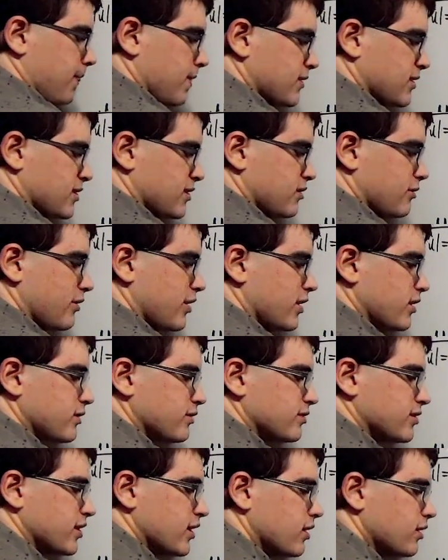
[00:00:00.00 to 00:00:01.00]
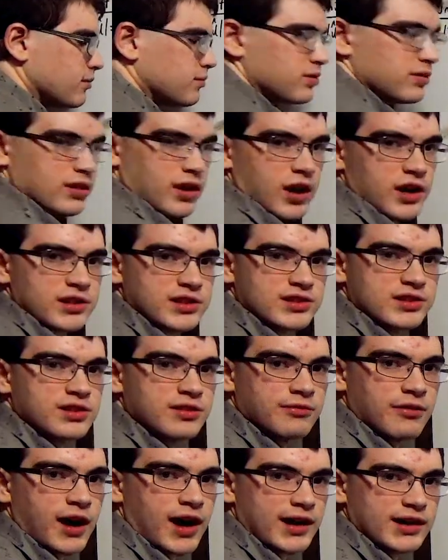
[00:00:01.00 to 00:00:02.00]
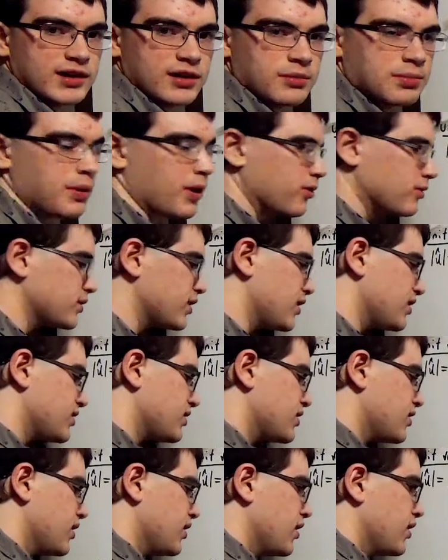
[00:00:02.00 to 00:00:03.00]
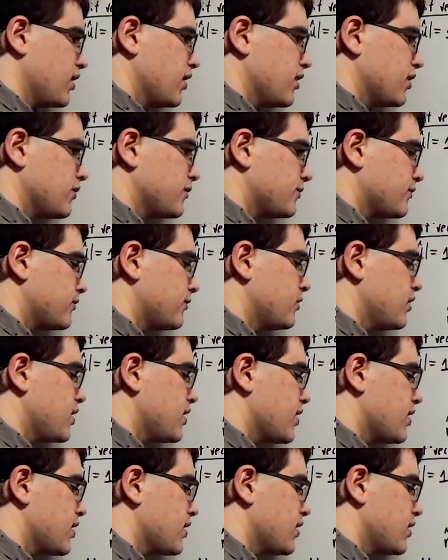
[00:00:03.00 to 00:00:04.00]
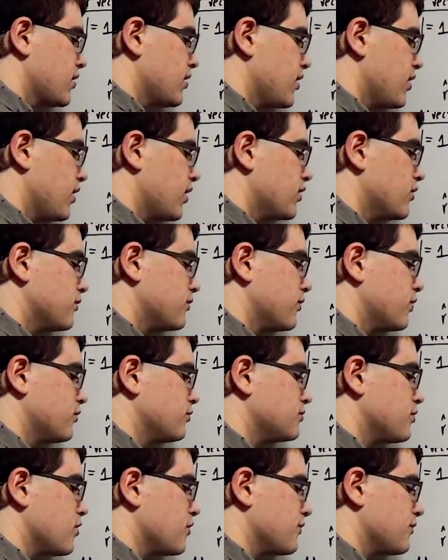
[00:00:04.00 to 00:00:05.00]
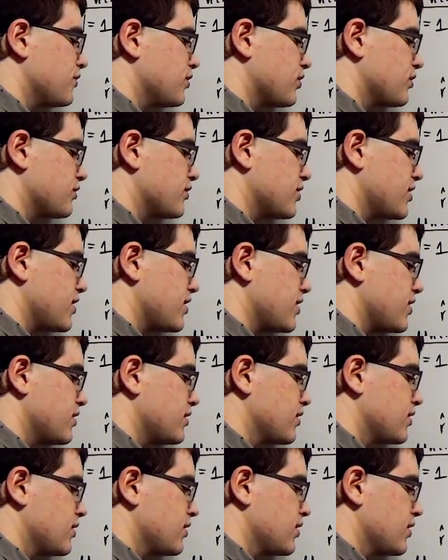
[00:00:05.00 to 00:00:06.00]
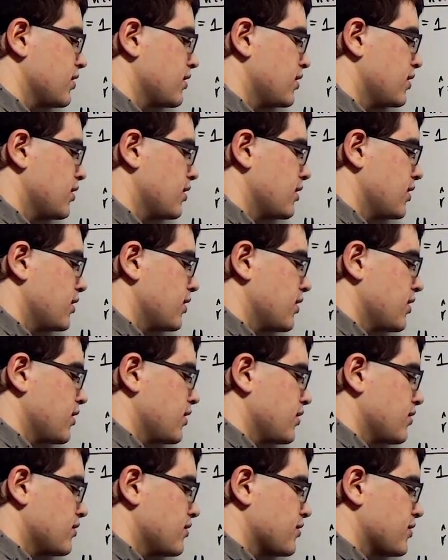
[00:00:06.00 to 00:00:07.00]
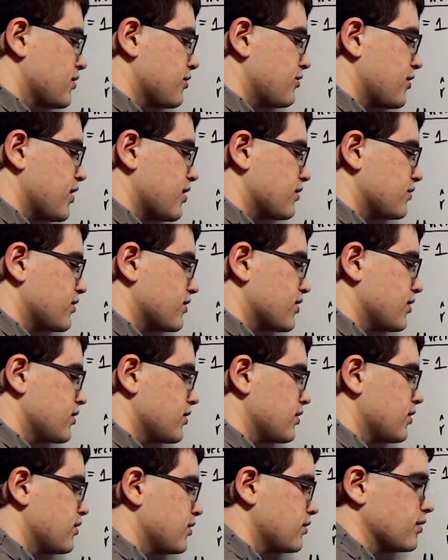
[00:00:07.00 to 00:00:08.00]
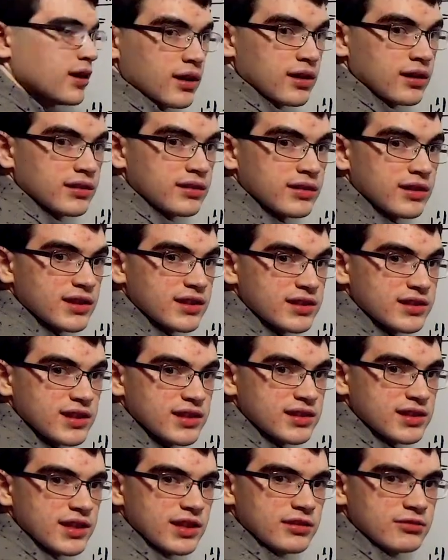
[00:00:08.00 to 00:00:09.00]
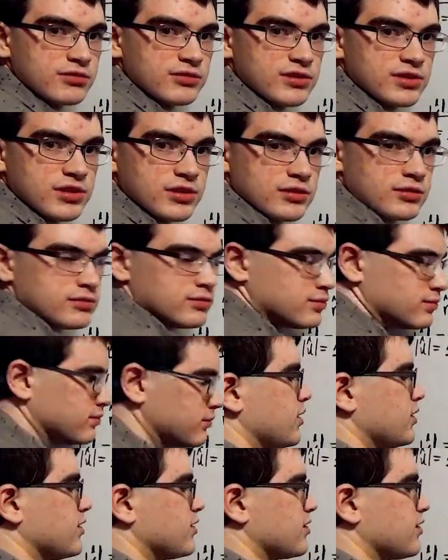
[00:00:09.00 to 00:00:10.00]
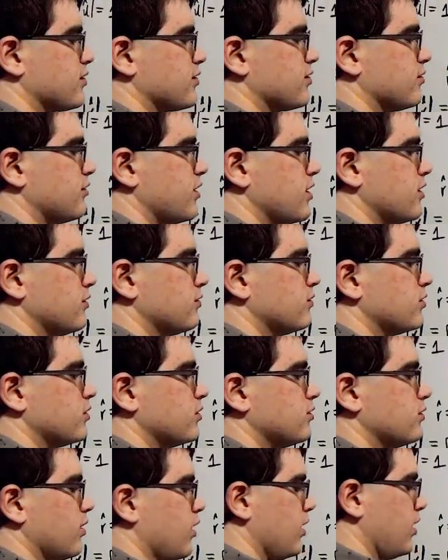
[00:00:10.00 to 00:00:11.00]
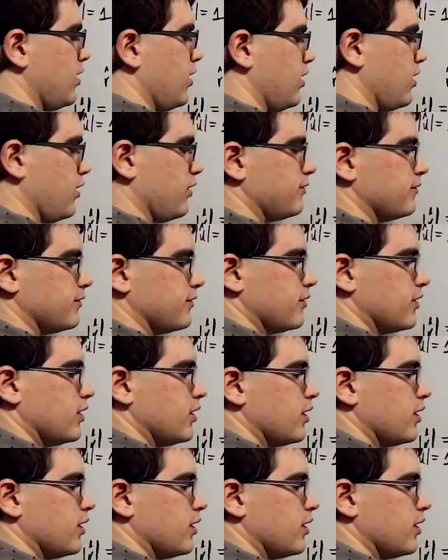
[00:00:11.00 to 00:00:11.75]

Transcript: squared, plus the y component, 3 over root 13 squared. This is equal to the square root of